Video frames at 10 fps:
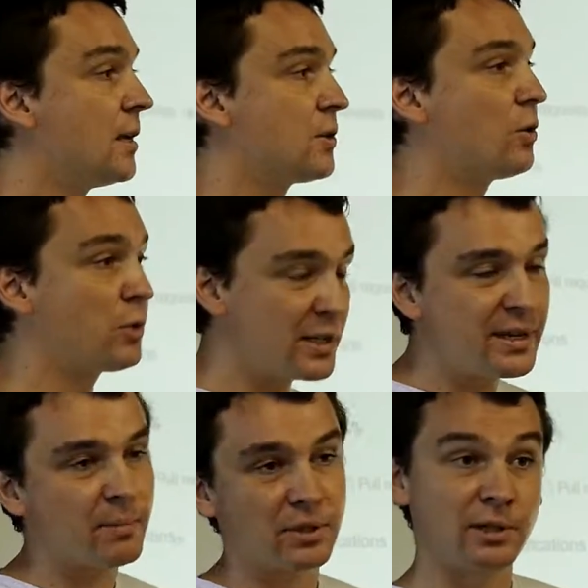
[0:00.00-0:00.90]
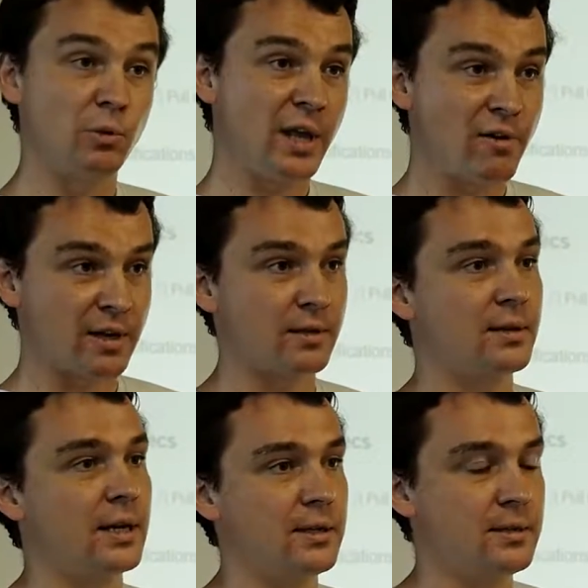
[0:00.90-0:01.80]
So, for example, Cloudera,
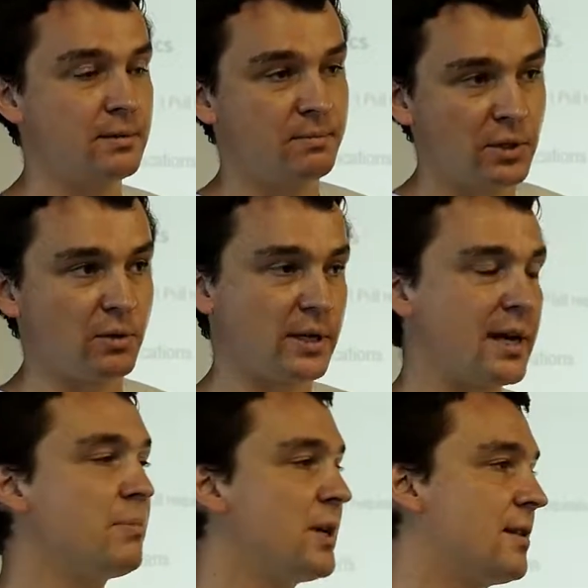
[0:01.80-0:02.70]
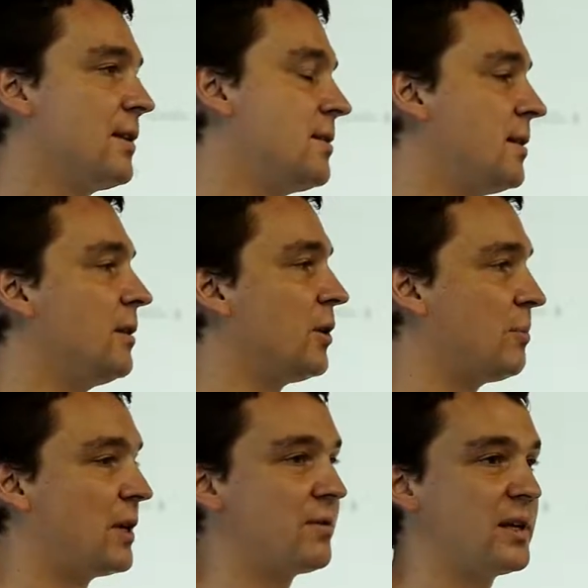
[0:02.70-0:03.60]
that is, a company that is still
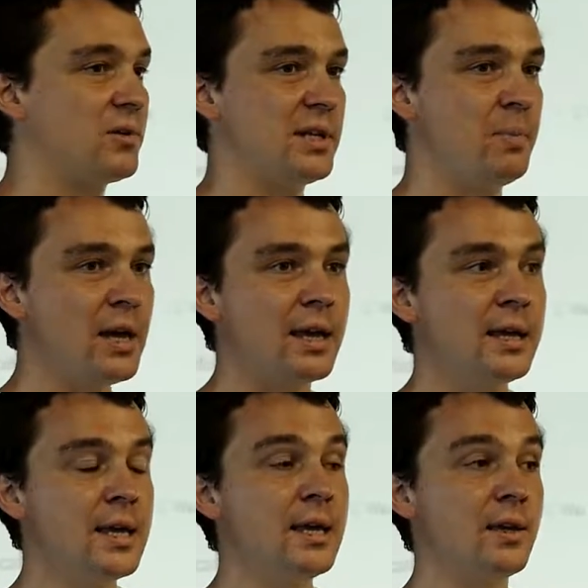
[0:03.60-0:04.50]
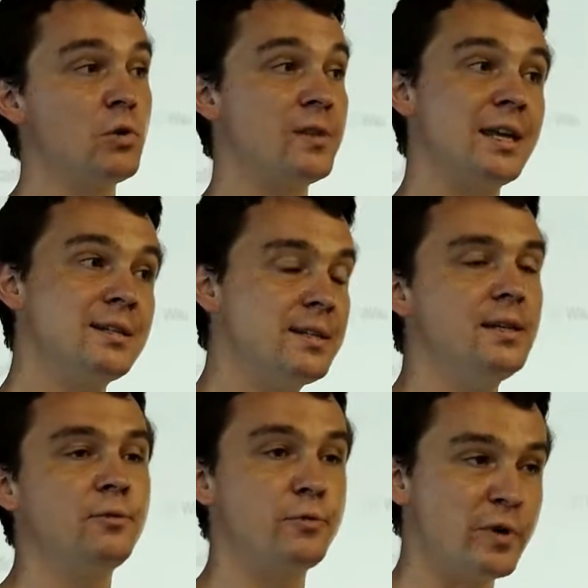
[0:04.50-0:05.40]
not part of the ODPi, they're
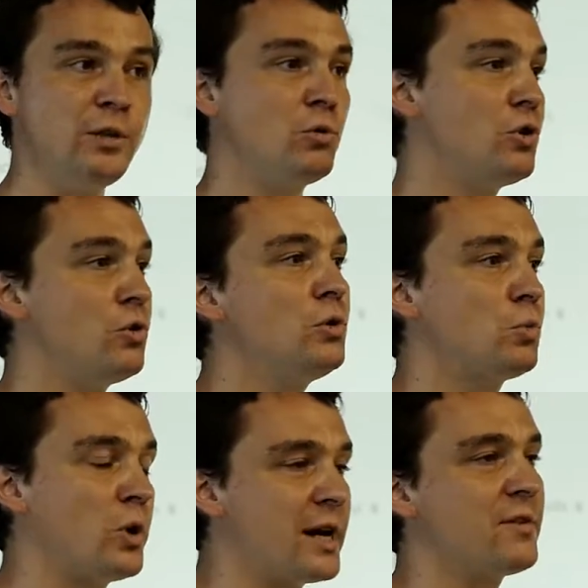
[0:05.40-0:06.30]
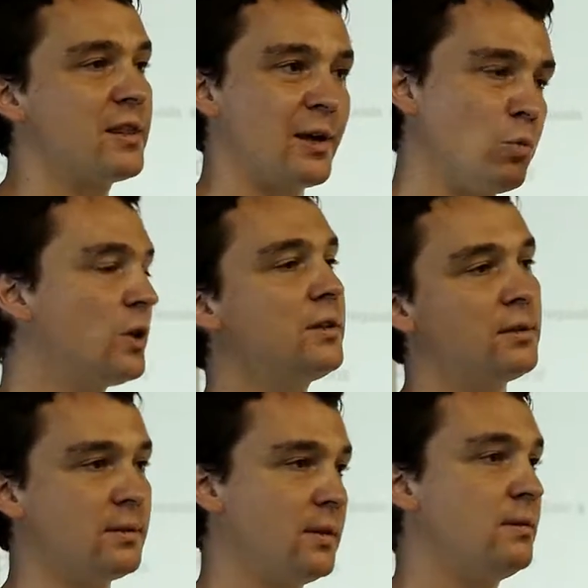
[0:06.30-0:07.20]
still free to choose whatever they want
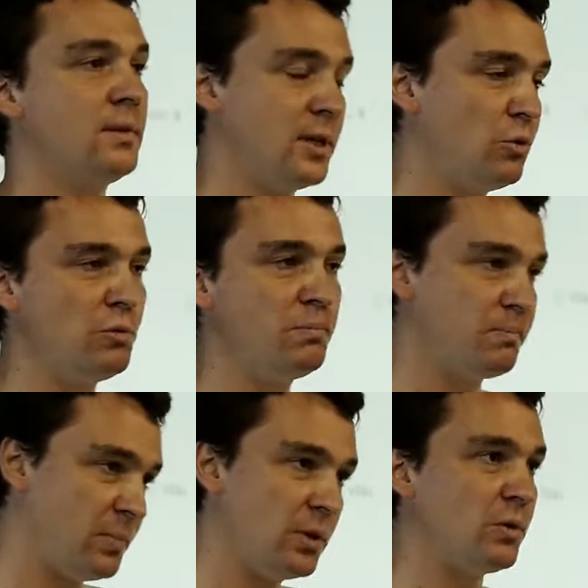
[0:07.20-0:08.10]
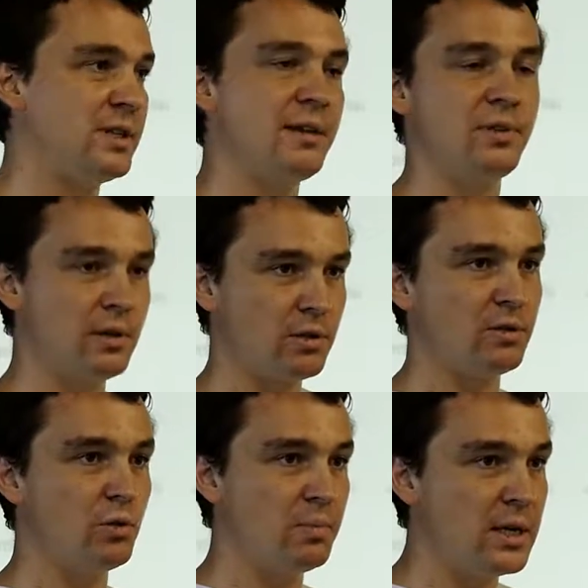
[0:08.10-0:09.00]
Hadoop, definition
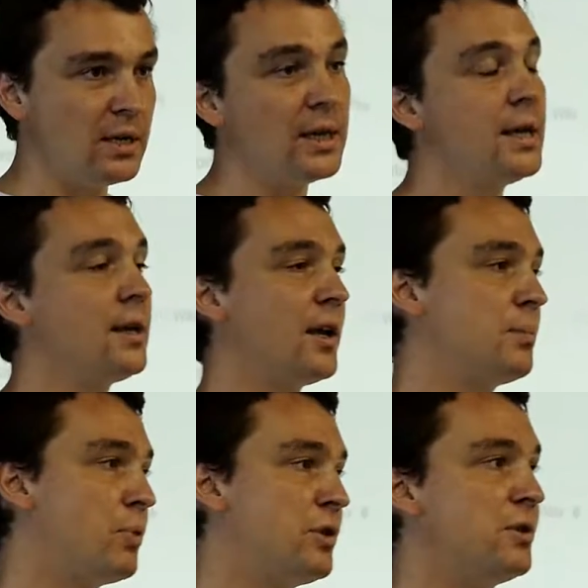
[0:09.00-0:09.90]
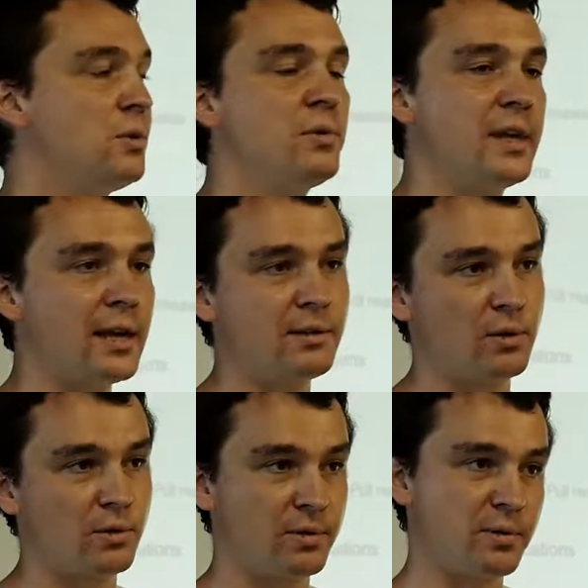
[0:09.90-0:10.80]
to be, and pursue that,
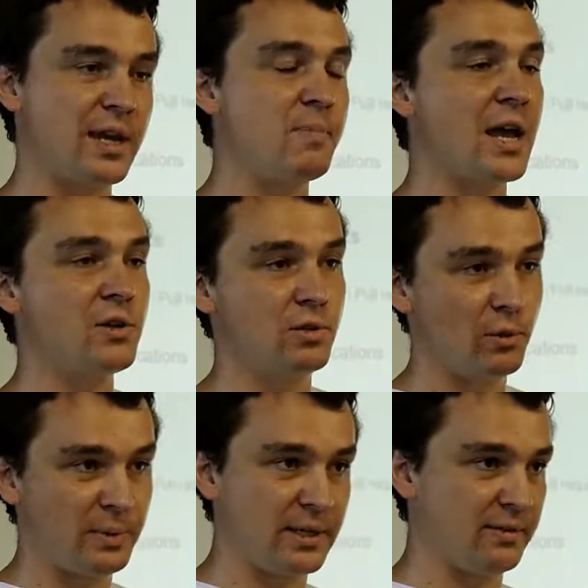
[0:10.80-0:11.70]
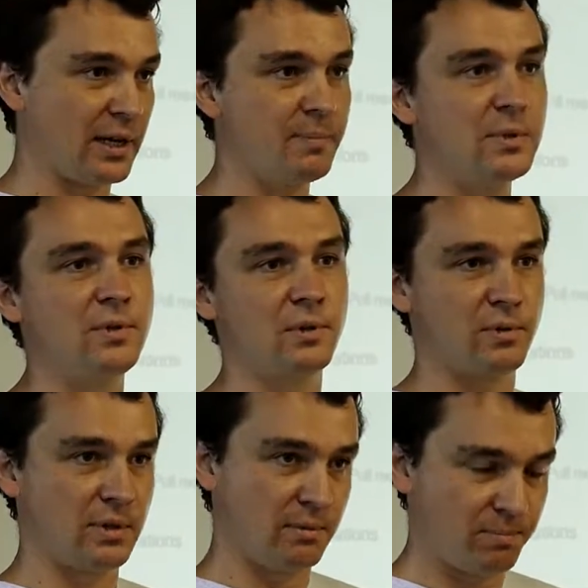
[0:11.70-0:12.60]
through the Apache software development,
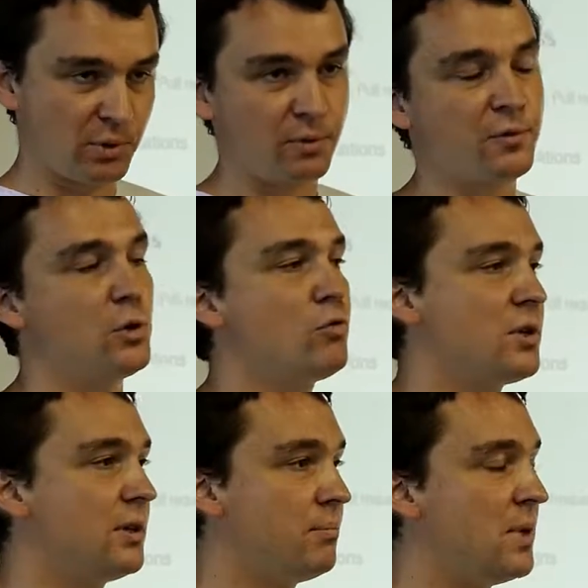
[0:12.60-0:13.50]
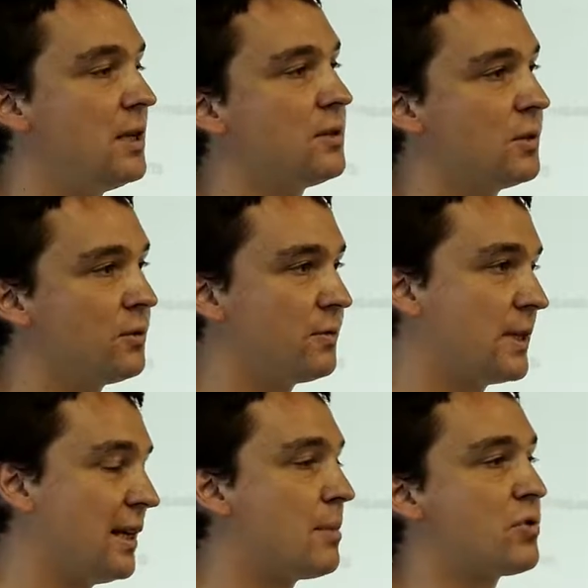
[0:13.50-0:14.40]
the sort of usual means of
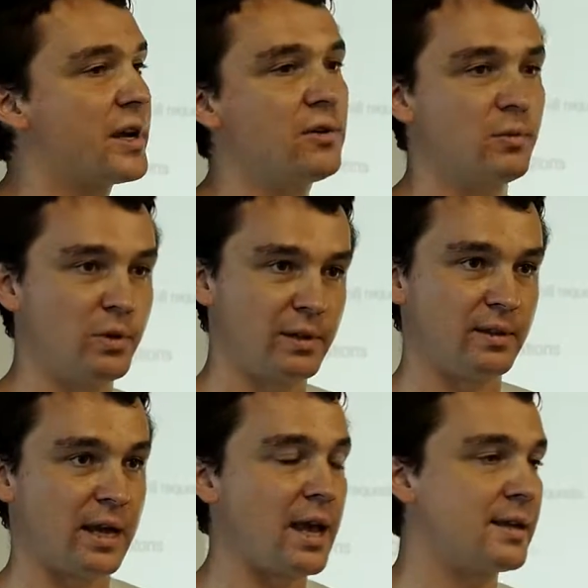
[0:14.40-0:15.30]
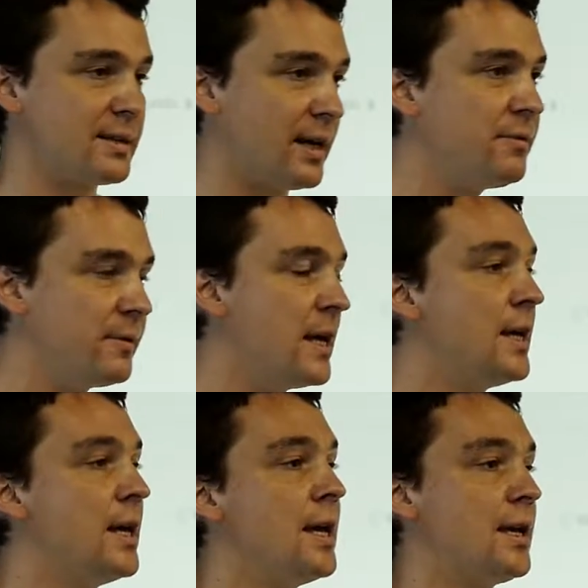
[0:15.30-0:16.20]
collaboration within the ASF.
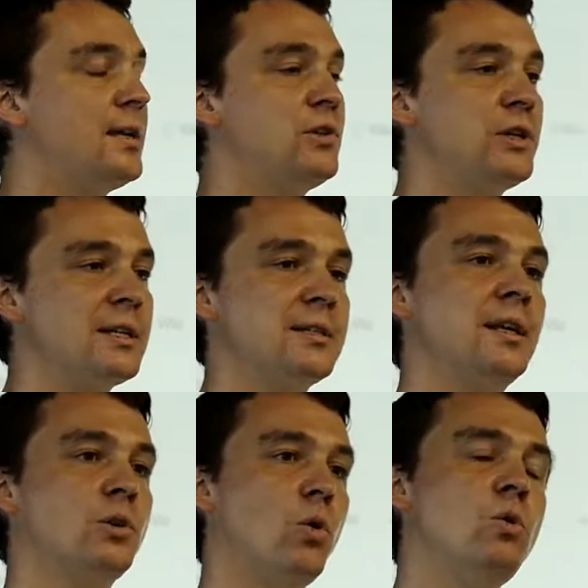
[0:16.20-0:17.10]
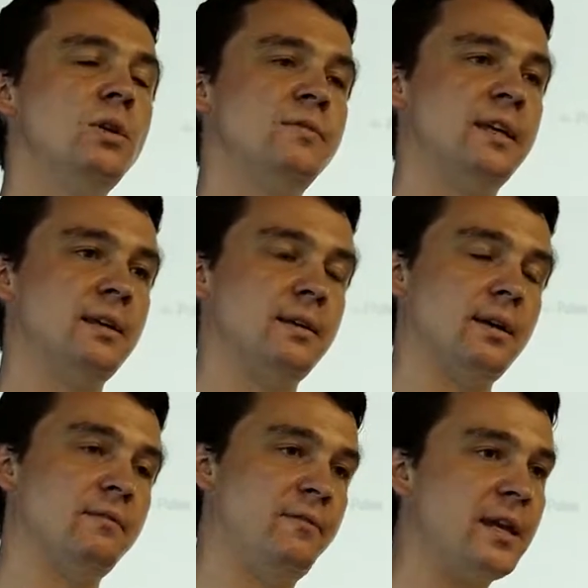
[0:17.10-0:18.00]
It's just that all of the
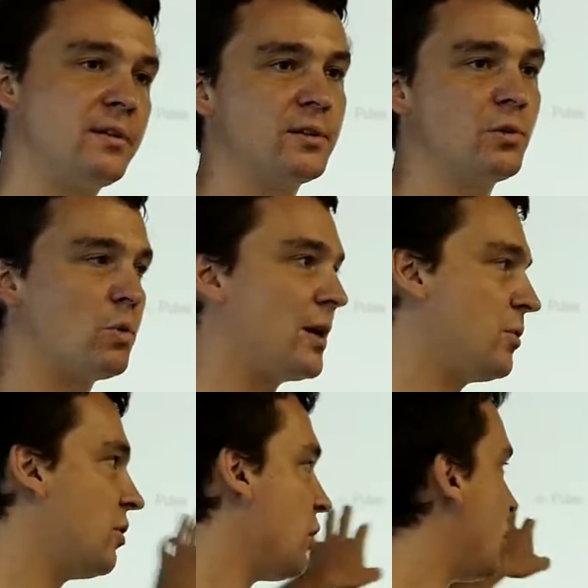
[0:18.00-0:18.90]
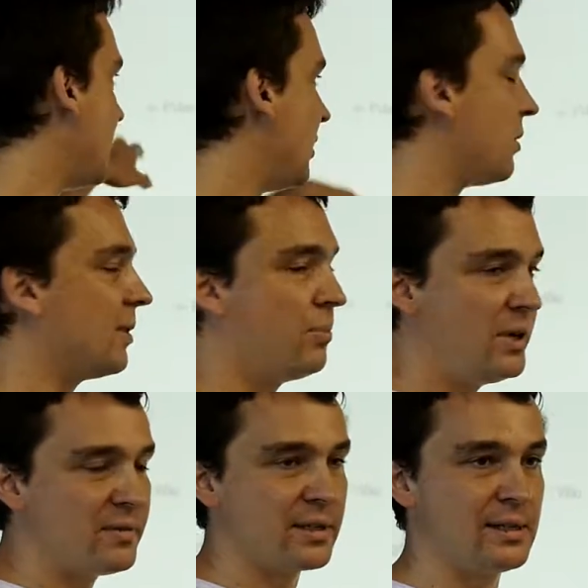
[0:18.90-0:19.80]
vendors who I was showing you on the
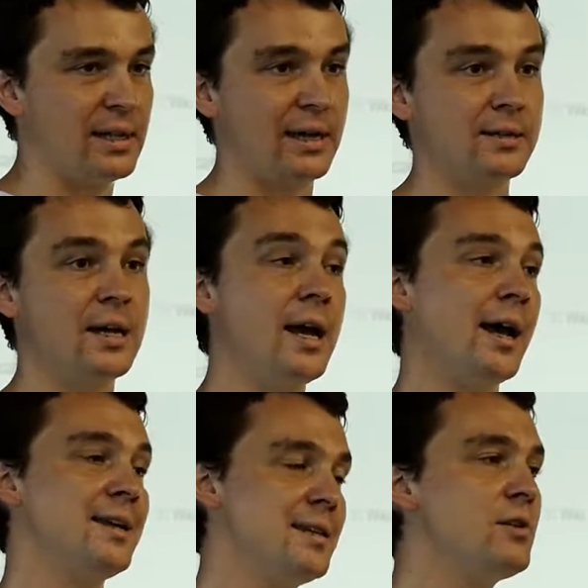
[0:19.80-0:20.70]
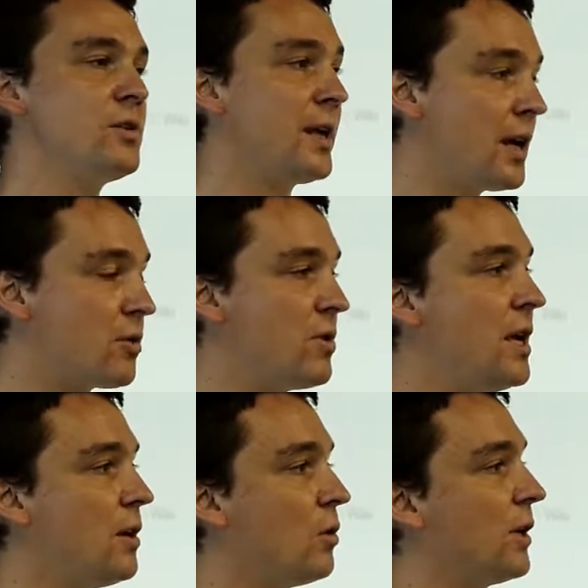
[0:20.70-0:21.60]
previous slides are essentially
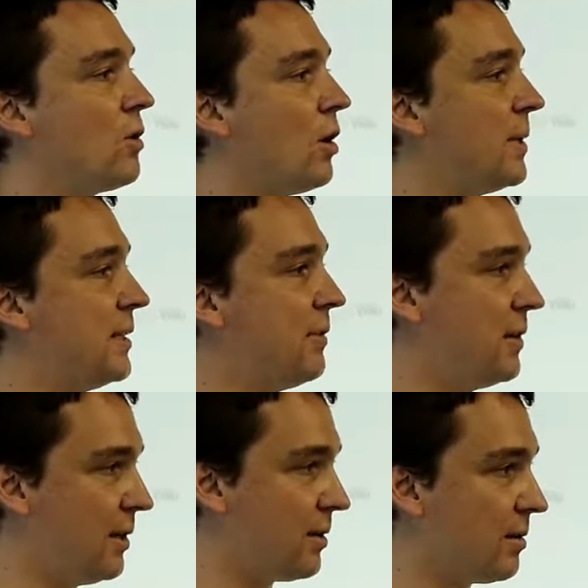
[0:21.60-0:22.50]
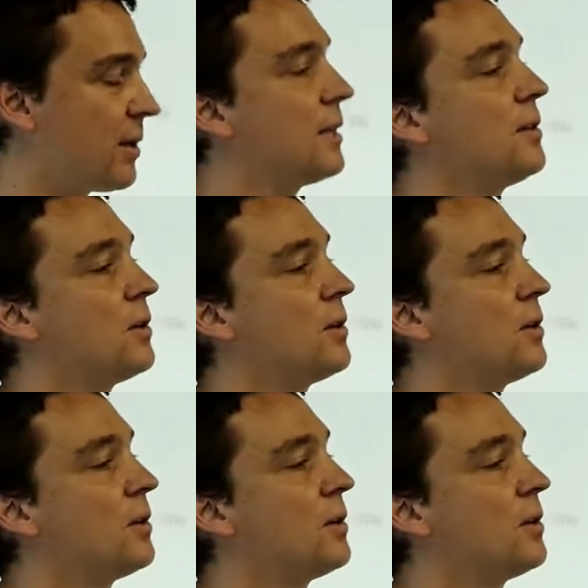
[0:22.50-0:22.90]
agreeing on a common definition, right?